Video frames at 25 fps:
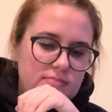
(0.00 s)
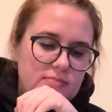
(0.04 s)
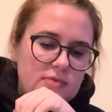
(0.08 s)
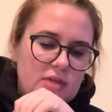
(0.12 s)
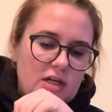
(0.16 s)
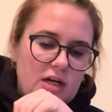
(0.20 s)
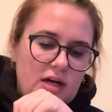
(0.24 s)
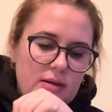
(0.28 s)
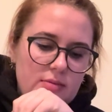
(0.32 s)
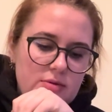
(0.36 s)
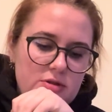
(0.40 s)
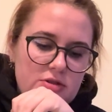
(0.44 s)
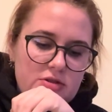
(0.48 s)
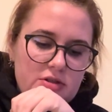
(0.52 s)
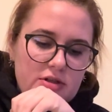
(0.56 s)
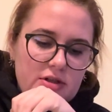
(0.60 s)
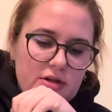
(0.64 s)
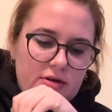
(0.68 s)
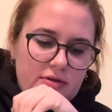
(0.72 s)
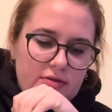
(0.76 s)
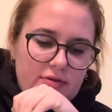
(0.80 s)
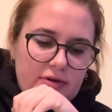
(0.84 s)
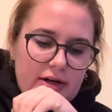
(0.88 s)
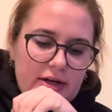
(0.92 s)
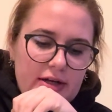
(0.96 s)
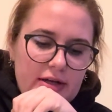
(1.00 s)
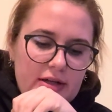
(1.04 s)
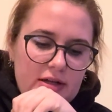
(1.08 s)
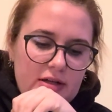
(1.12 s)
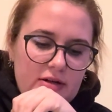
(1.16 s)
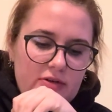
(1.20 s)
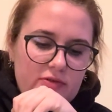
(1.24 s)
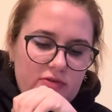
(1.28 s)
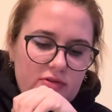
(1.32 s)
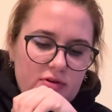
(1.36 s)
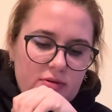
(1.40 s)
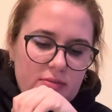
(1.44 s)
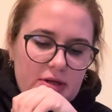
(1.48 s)
I'm just going to write
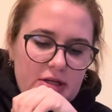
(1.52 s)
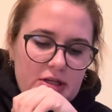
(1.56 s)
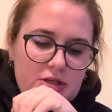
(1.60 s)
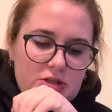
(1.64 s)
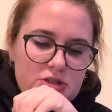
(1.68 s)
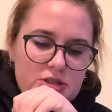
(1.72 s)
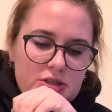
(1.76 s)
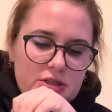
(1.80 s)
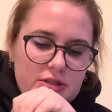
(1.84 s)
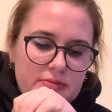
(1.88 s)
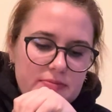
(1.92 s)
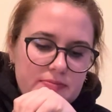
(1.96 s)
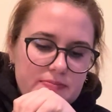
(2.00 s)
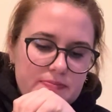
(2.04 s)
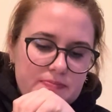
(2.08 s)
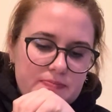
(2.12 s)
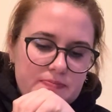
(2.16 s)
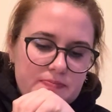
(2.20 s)
inflammation,